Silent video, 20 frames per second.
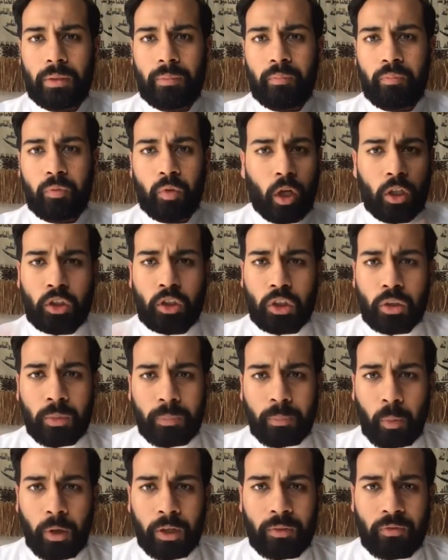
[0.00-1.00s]
Not to
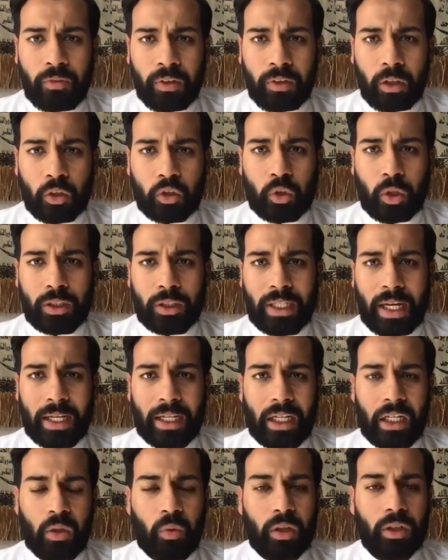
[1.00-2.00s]
point fingers or attack
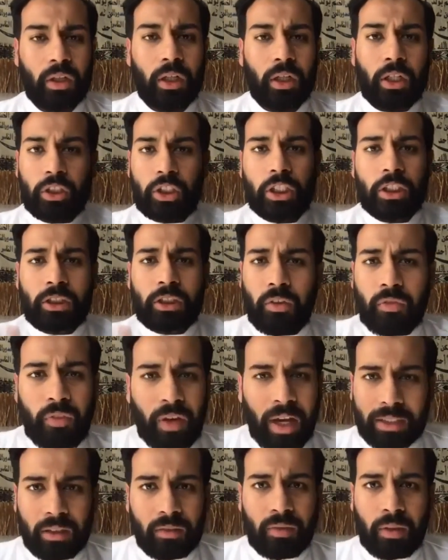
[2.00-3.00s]
anyone, just the
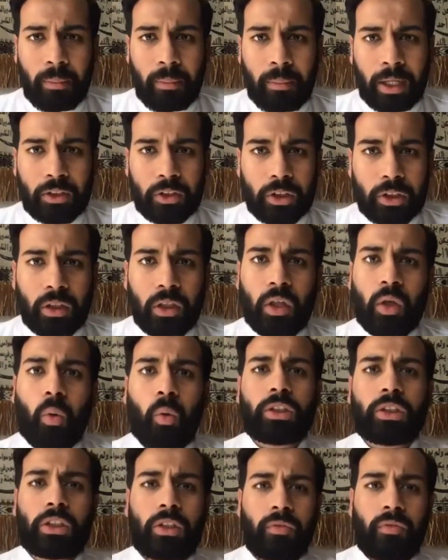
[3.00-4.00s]
facts of the matter.
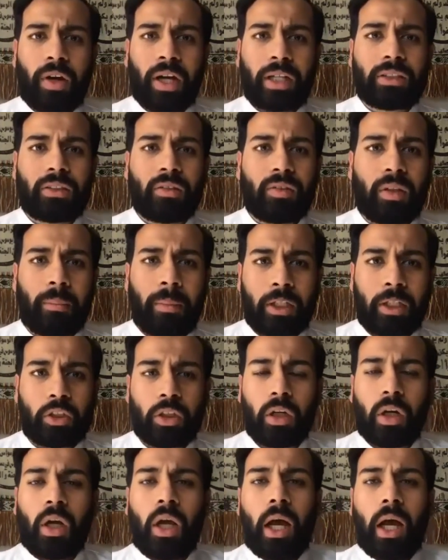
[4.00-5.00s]
What's the facts of the matter?
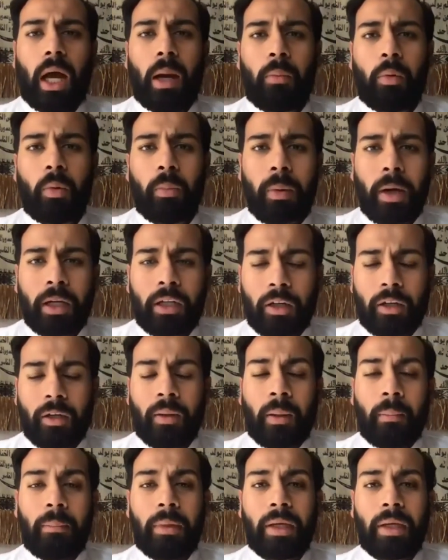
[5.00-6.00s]
Abu Bakr
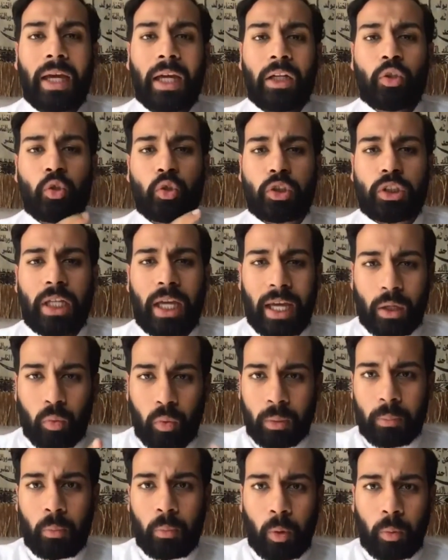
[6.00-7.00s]
began to say at
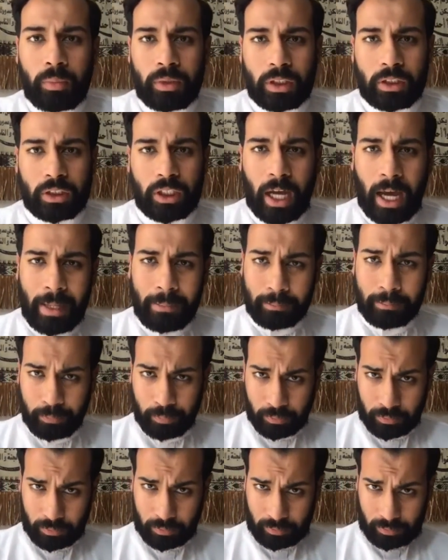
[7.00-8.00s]
one moment in time
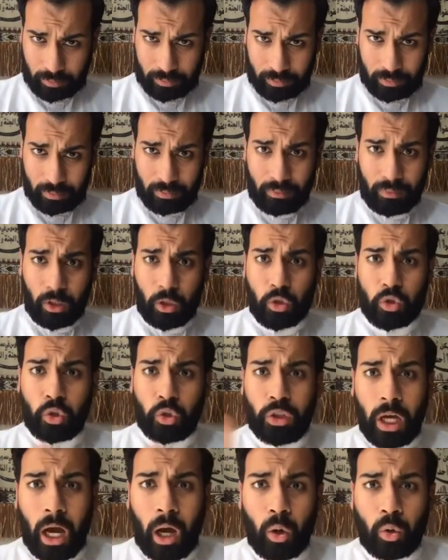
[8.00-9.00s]
to
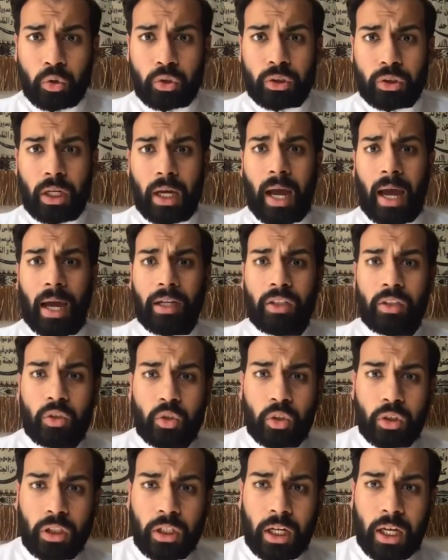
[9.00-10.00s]
the Aus and to
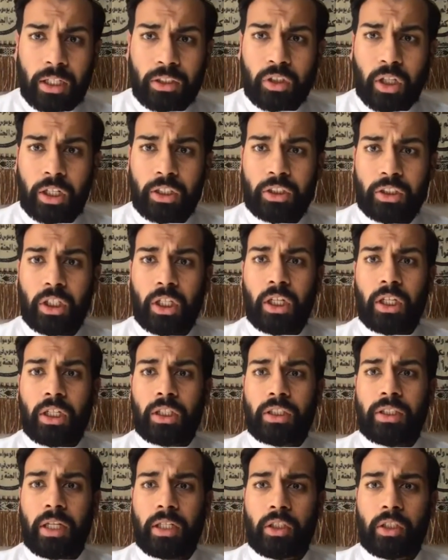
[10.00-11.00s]
the Khazraj
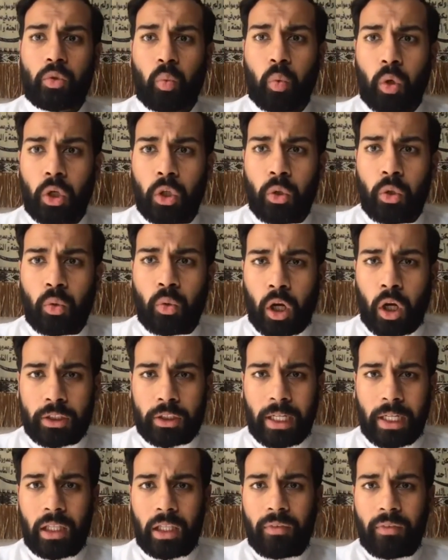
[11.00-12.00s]
that were you not
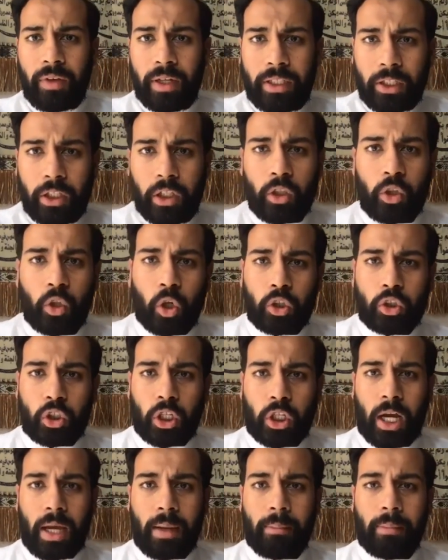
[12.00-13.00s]
elevated in your
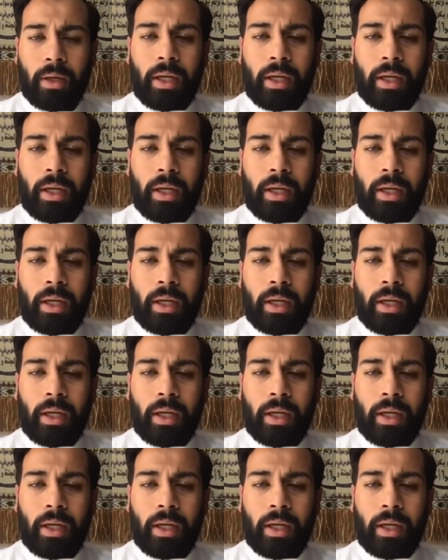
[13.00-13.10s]
tribe?